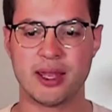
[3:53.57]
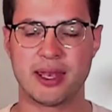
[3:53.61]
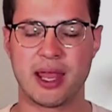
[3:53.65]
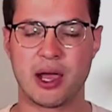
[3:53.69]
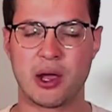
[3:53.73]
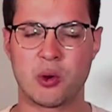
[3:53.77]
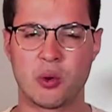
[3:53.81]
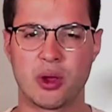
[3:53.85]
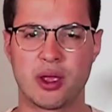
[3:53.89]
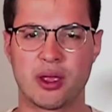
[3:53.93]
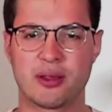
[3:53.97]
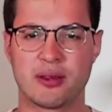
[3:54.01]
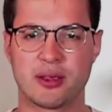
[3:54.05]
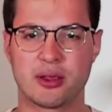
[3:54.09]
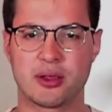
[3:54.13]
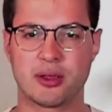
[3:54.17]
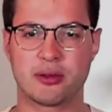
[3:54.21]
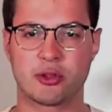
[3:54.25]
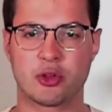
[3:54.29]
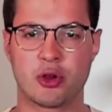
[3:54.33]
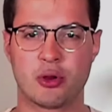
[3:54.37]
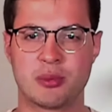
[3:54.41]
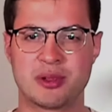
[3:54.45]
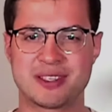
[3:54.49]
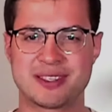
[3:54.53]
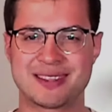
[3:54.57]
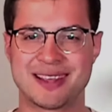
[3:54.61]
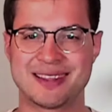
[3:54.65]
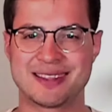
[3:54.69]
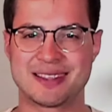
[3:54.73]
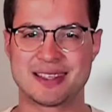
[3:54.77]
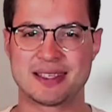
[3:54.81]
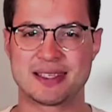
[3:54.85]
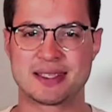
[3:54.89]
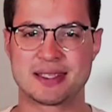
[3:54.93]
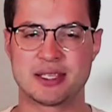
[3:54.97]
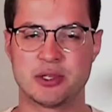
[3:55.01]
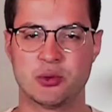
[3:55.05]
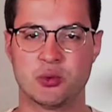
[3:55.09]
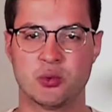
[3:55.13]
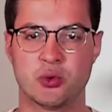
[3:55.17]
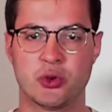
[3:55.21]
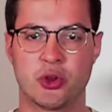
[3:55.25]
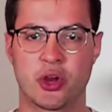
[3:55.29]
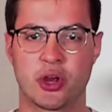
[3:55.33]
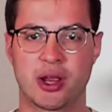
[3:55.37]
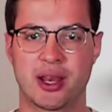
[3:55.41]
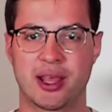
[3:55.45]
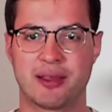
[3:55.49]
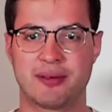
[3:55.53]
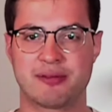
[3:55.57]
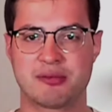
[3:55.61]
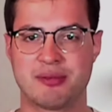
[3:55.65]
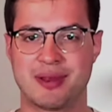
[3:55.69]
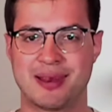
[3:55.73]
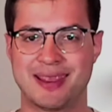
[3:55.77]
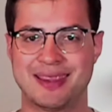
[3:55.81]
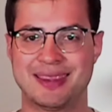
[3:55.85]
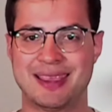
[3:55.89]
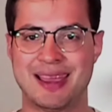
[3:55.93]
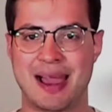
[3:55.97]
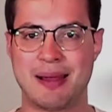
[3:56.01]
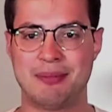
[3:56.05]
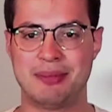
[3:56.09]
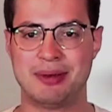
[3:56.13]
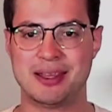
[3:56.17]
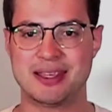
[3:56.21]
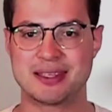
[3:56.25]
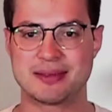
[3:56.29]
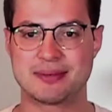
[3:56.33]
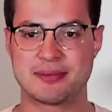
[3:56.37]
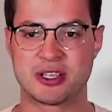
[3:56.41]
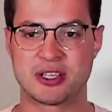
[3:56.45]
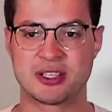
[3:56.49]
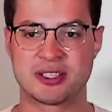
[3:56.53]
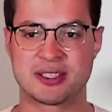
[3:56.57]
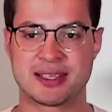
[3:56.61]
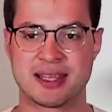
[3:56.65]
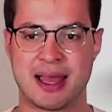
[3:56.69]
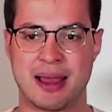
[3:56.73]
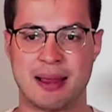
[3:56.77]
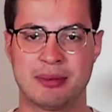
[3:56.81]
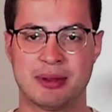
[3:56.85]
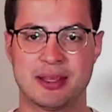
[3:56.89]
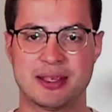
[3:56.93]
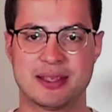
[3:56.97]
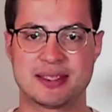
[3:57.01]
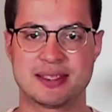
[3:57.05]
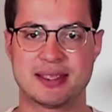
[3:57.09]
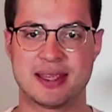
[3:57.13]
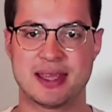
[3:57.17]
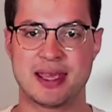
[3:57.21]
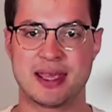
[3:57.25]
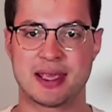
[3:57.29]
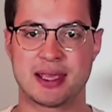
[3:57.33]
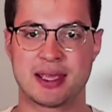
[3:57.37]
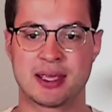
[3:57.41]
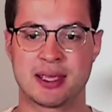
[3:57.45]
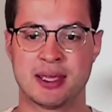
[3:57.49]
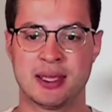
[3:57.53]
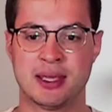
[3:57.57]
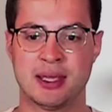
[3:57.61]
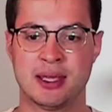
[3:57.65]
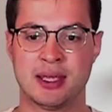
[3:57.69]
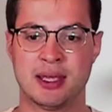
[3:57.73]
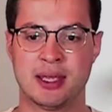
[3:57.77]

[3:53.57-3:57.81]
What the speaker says: Now, common sense is you're not going to give them any tablets, because tablets take